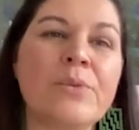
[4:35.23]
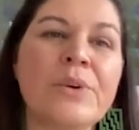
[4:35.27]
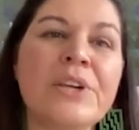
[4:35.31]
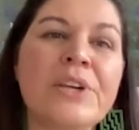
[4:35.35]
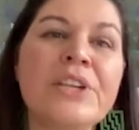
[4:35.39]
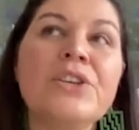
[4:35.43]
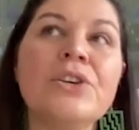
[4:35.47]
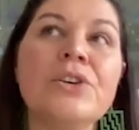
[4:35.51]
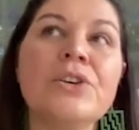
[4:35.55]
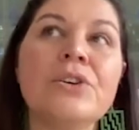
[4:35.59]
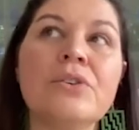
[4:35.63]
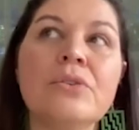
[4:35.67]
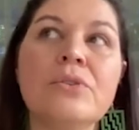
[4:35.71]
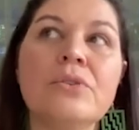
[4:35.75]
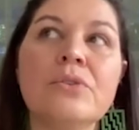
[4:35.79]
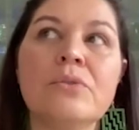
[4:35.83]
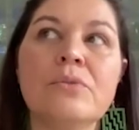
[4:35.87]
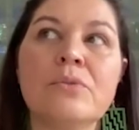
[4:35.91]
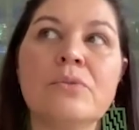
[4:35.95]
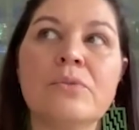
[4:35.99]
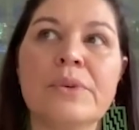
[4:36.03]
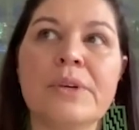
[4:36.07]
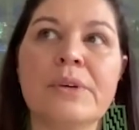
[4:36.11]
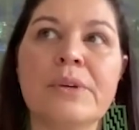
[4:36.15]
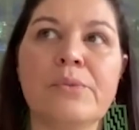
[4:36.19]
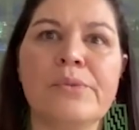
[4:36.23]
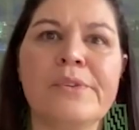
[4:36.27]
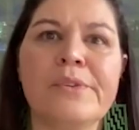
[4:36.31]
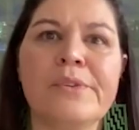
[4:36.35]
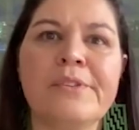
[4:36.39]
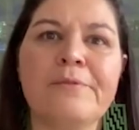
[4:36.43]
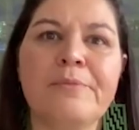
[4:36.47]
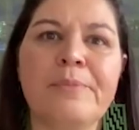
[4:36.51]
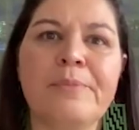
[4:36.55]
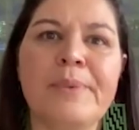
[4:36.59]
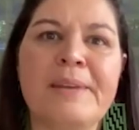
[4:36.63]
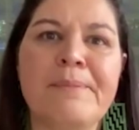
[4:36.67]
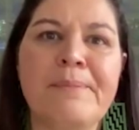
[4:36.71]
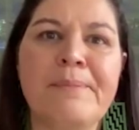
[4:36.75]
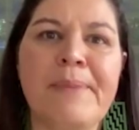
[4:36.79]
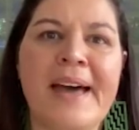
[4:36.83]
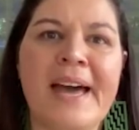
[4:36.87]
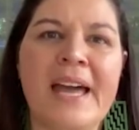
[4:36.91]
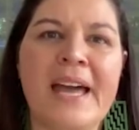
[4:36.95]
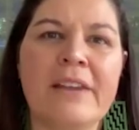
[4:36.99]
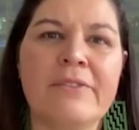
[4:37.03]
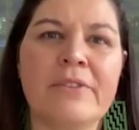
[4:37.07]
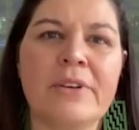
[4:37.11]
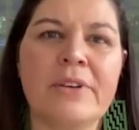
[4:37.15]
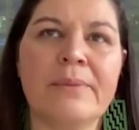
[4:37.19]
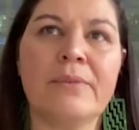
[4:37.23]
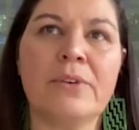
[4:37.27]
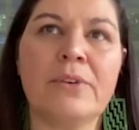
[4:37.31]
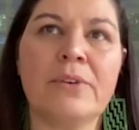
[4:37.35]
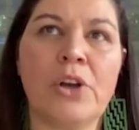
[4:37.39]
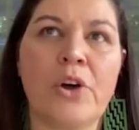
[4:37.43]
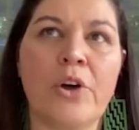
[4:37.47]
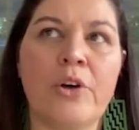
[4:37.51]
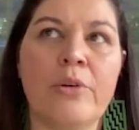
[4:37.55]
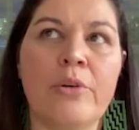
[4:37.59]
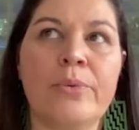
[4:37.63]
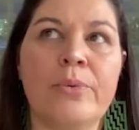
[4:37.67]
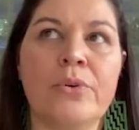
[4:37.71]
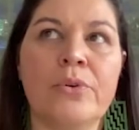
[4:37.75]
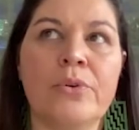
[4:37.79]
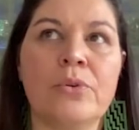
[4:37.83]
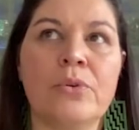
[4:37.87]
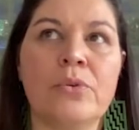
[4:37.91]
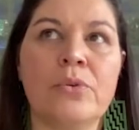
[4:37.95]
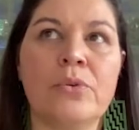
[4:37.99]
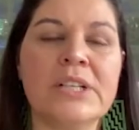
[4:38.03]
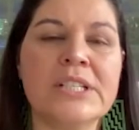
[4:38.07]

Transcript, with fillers: We knew we, we've been part of a global